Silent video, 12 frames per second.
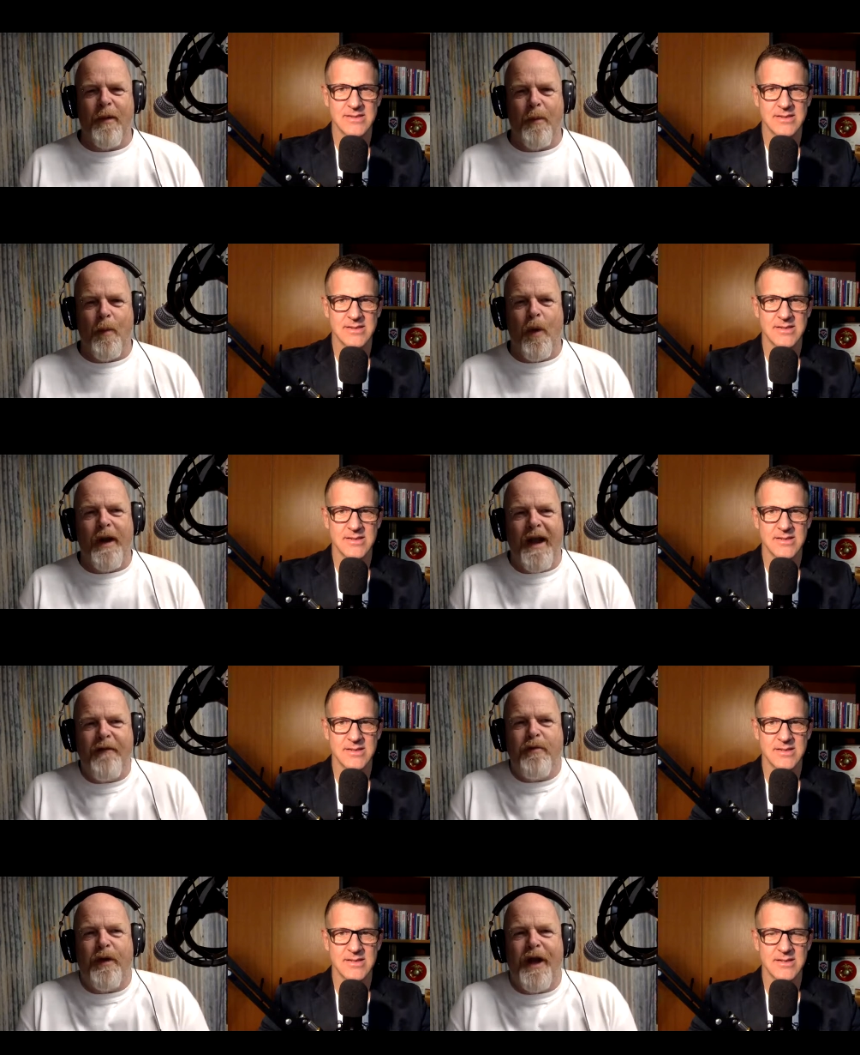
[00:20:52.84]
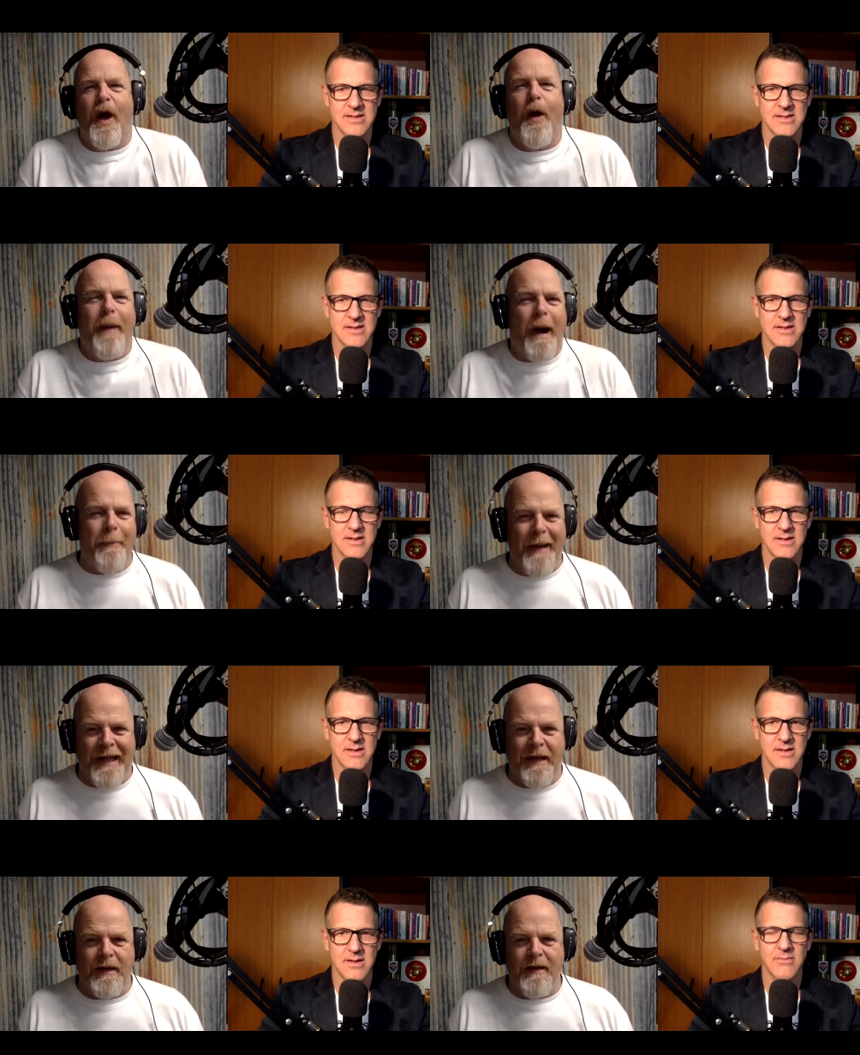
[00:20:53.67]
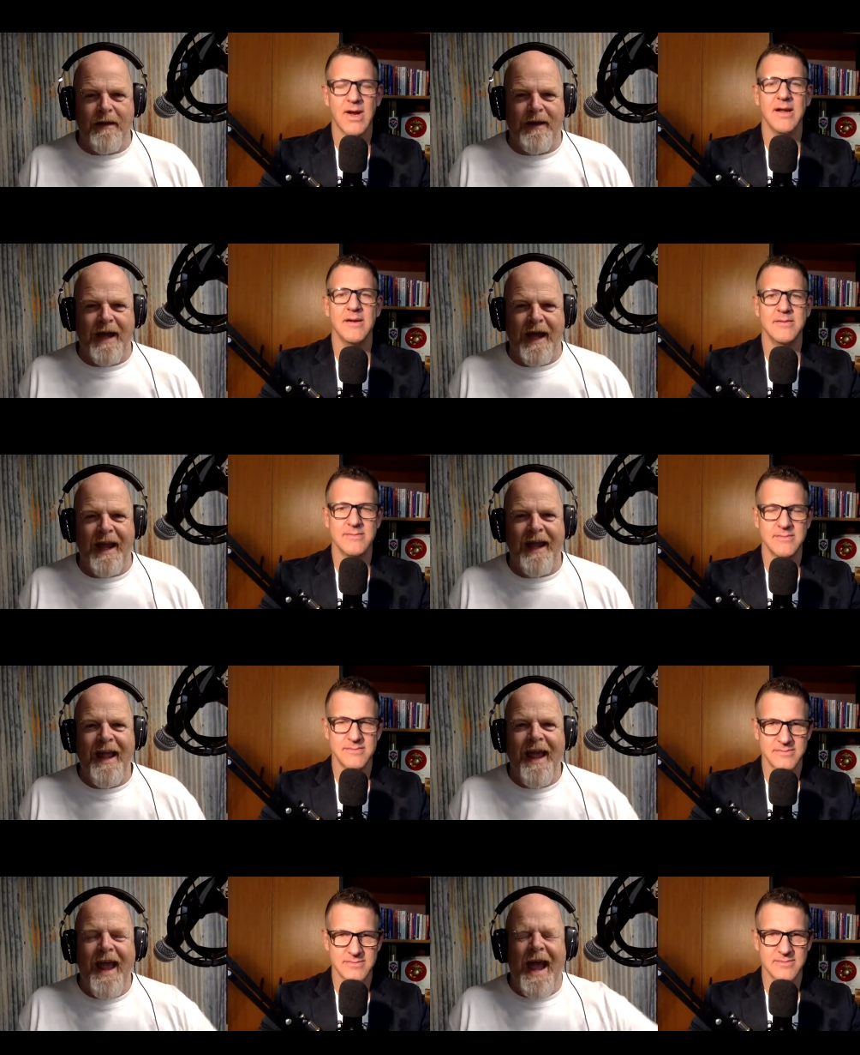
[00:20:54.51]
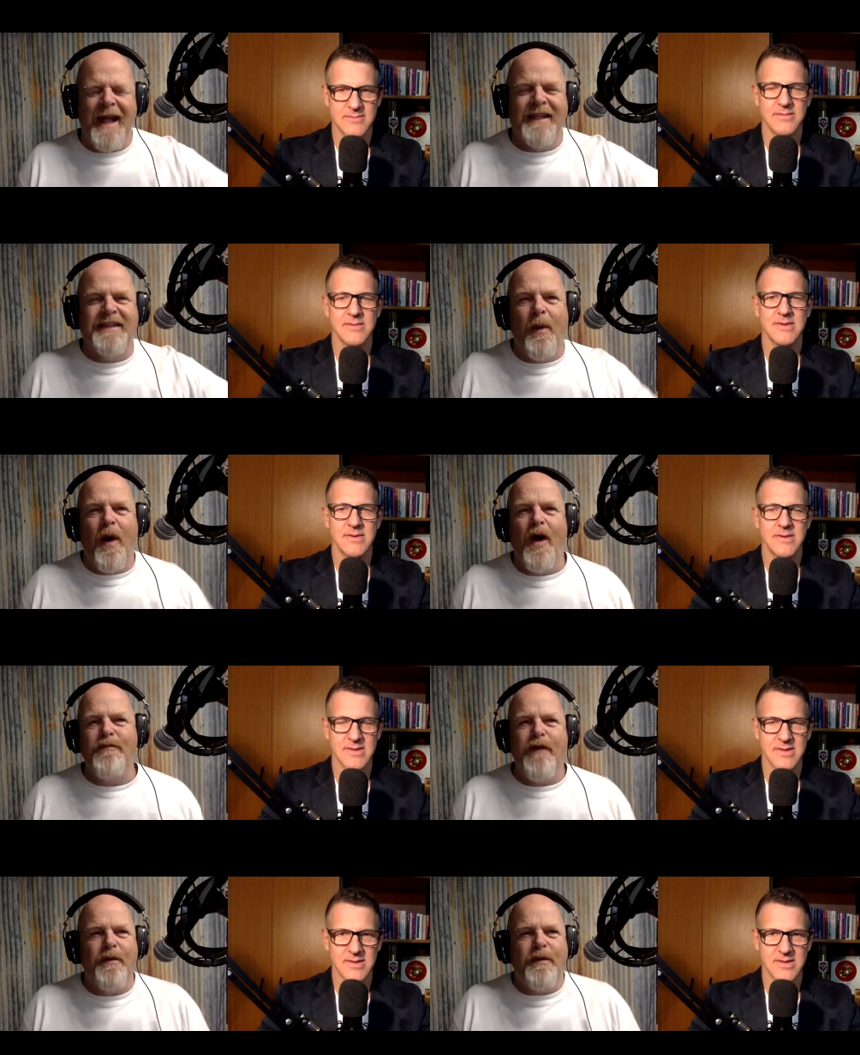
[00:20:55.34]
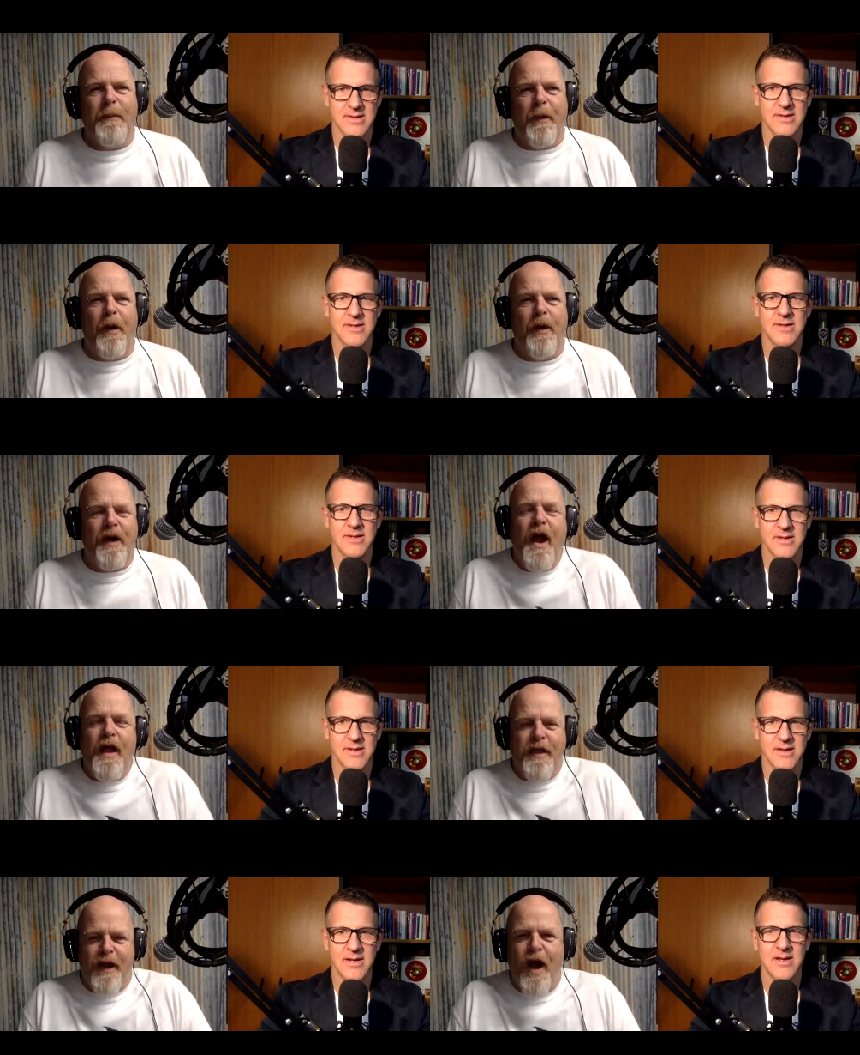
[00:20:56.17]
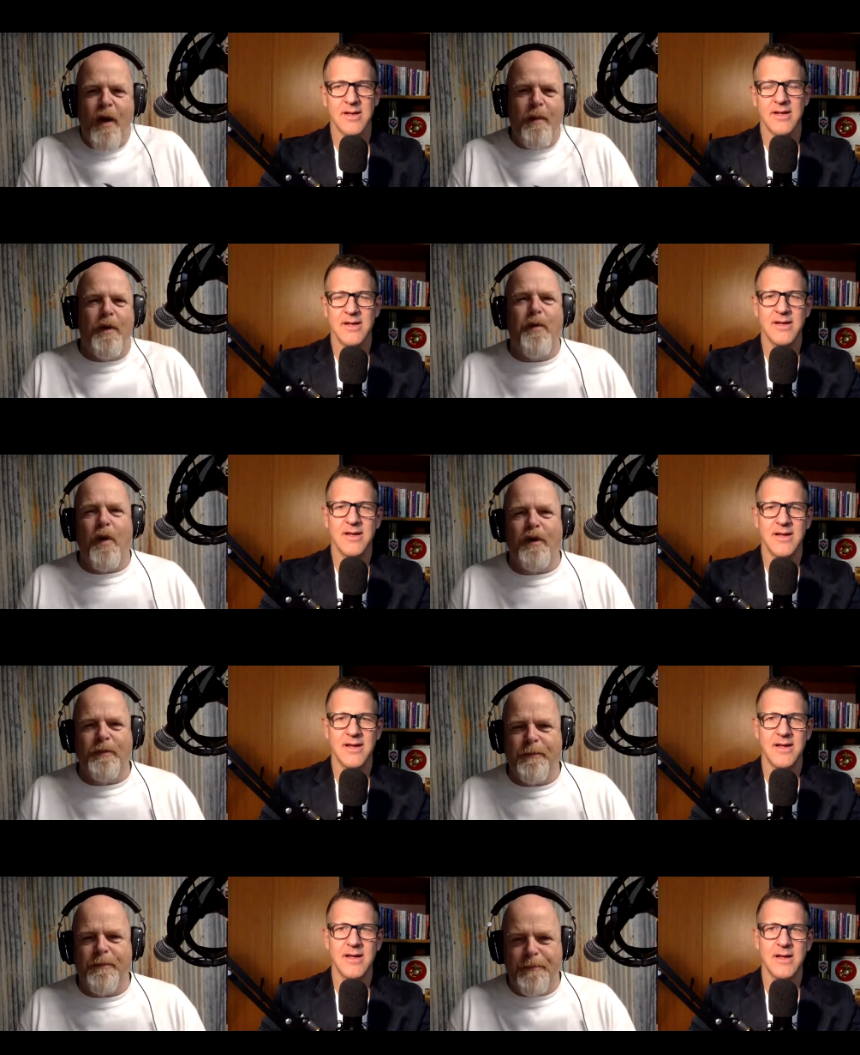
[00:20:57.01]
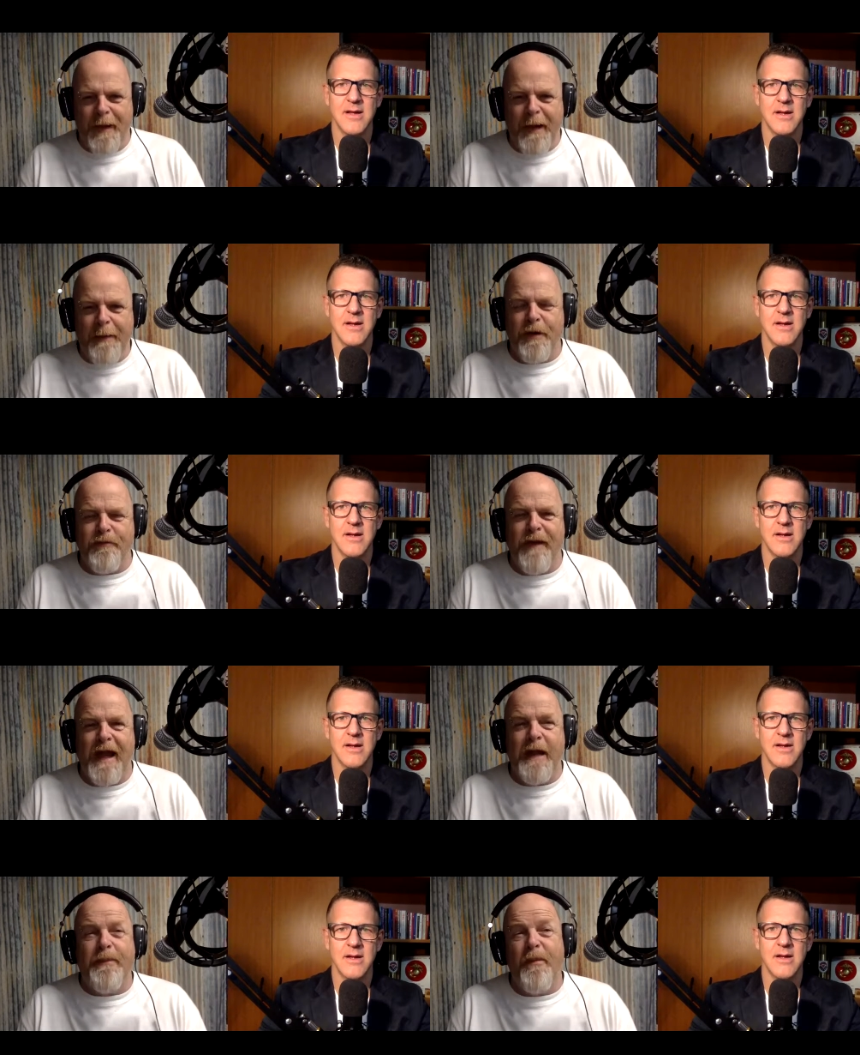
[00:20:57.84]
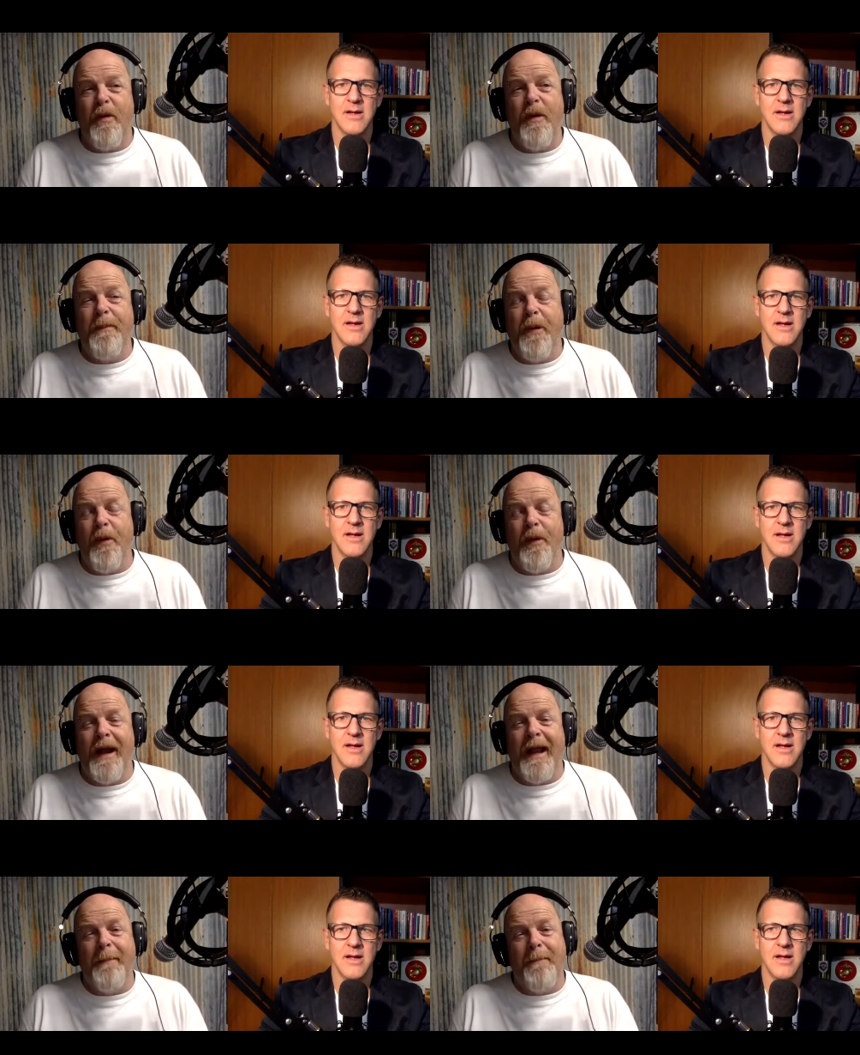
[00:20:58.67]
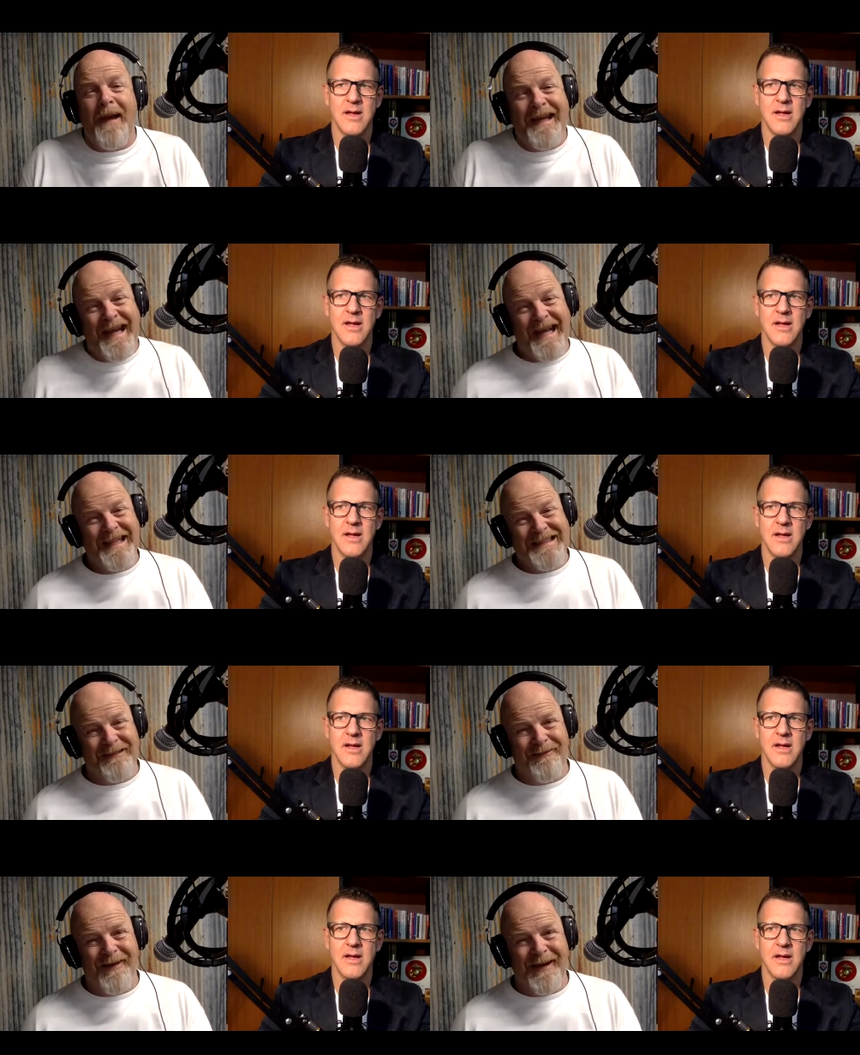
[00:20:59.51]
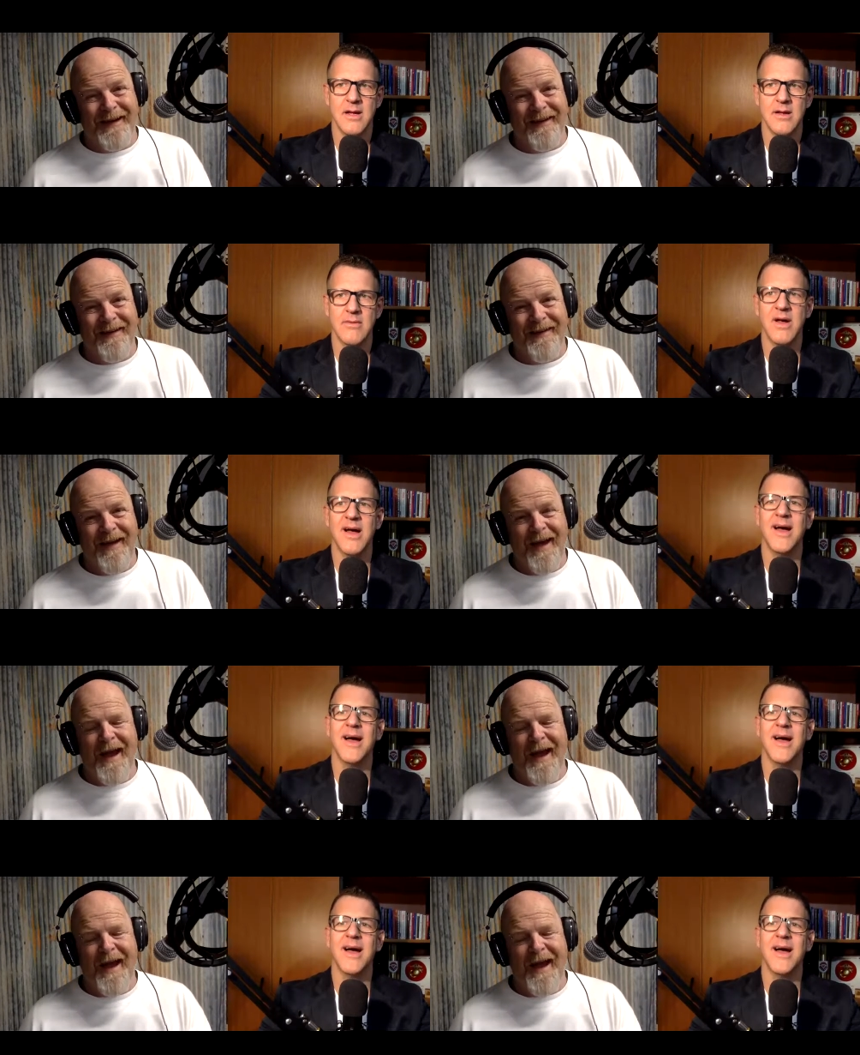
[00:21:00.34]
Speaker 1: wanted everyone to know about me. Okay. Right. And so I wrote the book that I would want people to read, but more importantly, my kids to read. Wow.